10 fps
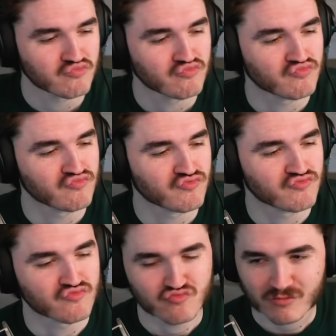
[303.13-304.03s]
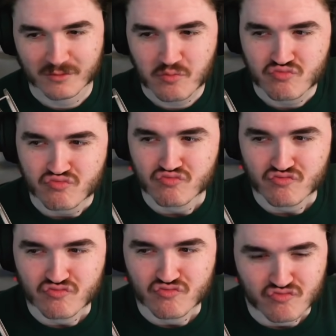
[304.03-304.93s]
the hardest,
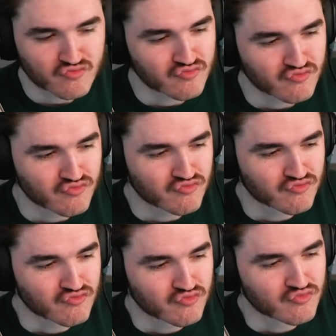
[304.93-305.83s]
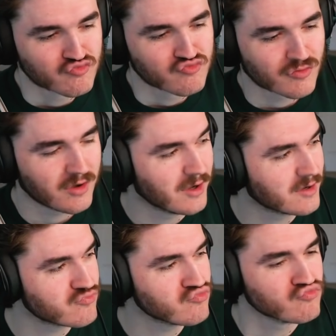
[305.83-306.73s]
most traumatic thing we've had on the
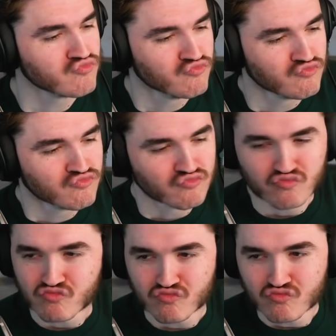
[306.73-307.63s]
podcast so far?